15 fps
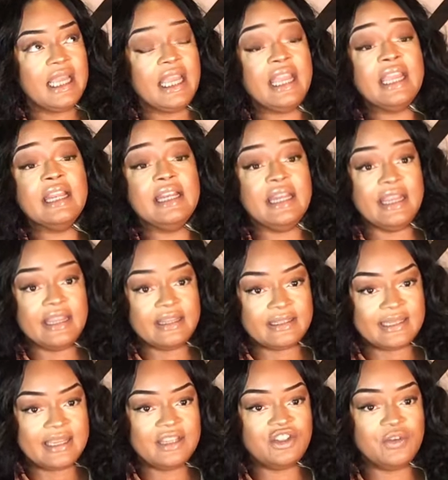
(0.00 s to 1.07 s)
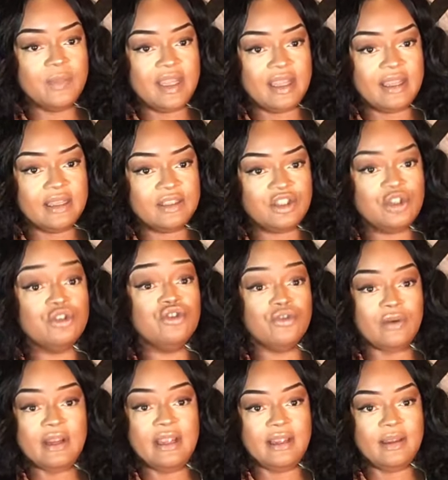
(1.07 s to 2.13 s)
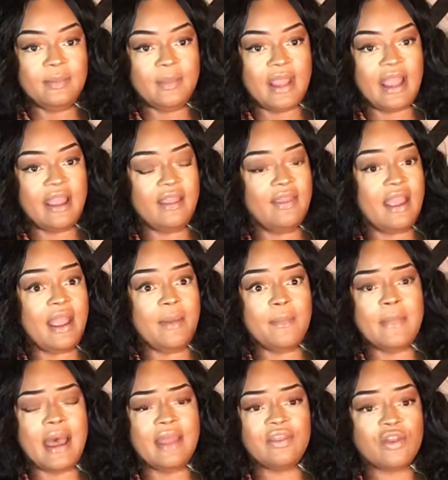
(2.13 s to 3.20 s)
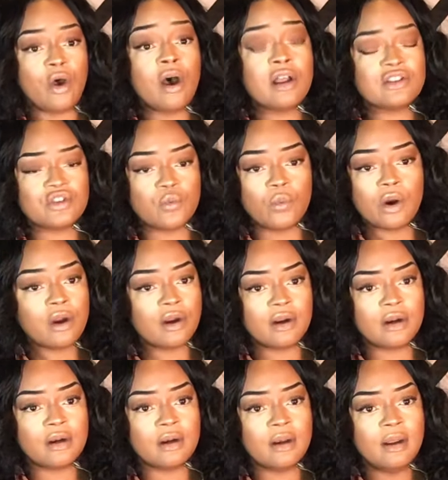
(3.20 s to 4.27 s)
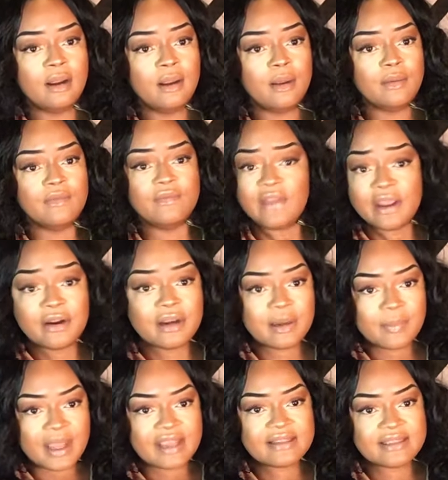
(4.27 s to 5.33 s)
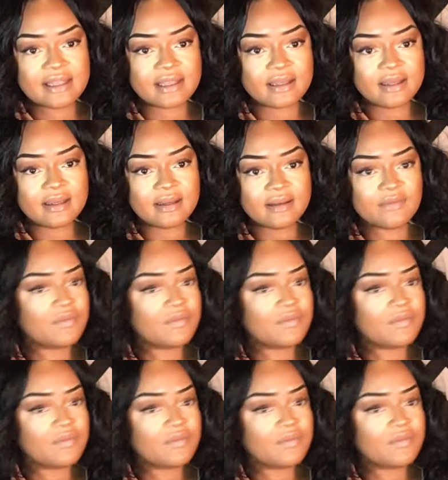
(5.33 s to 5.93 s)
he did teach me to dream and that my thoughts were very basic,